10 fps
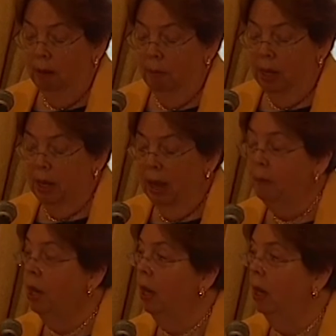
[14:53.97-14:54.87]
by
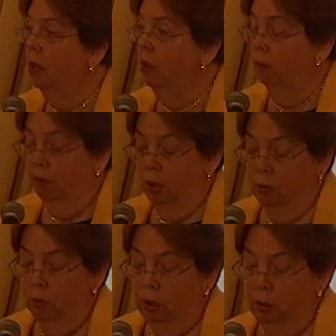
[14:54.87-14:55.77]
nominating
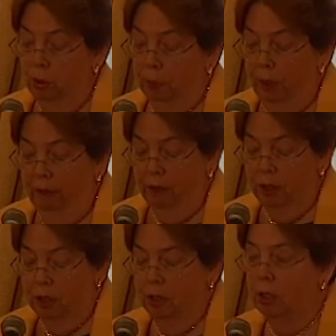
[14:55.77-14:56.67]
individuals whose
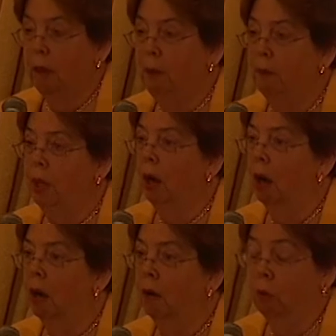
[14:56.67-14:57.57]
preferences seem to be
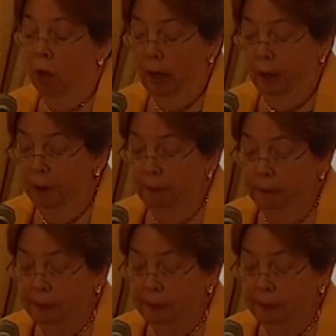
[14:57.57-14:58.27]
hardwired.